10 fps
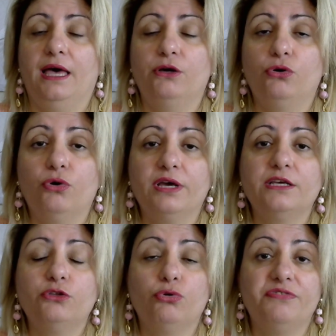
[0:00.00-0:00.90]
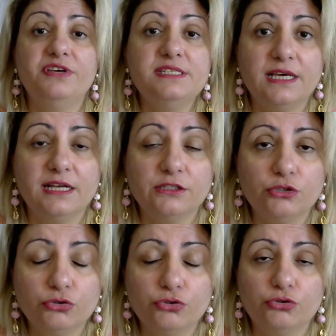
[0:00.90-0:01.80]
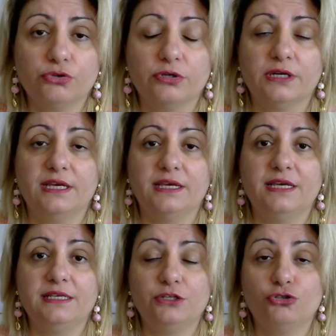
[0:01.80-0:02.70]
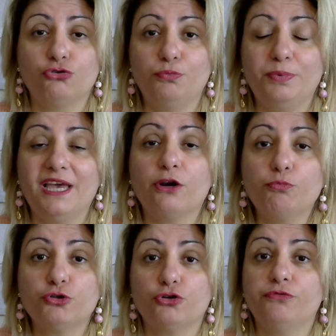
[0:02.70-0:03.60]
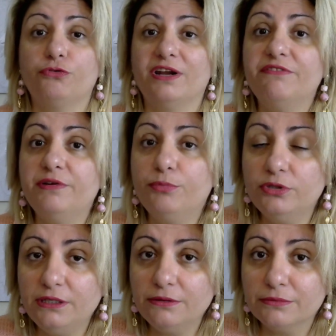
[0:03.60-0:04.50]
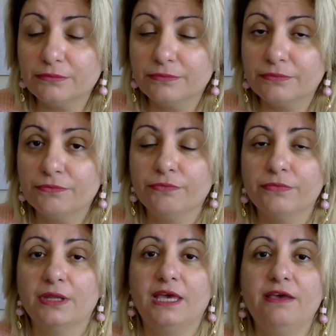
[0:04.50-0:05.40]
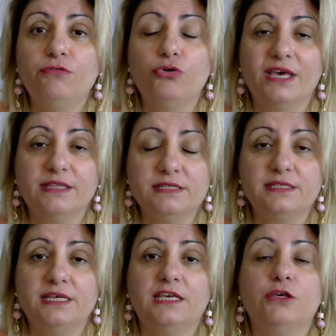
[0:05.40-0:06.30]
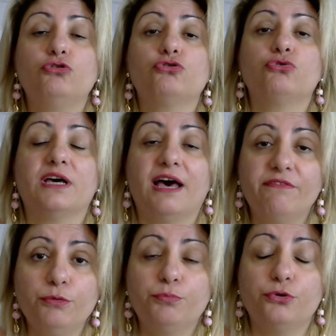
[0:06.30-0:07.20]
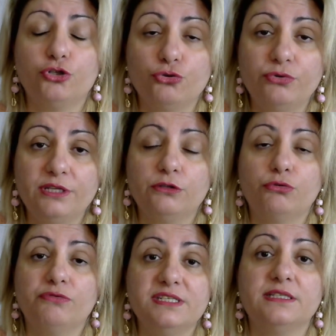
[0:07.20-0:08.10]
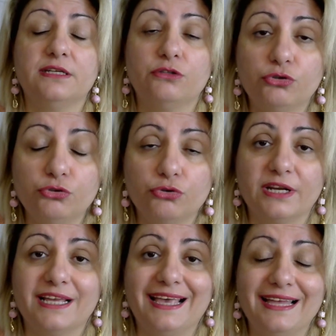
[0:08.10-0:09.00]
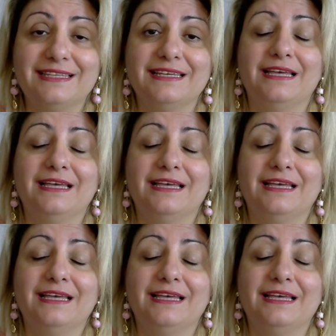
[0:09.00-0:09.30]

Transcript: going to a physical doctor, it should be an option for everybody. If you get sick, you should have the opportunity to visit a doctor and get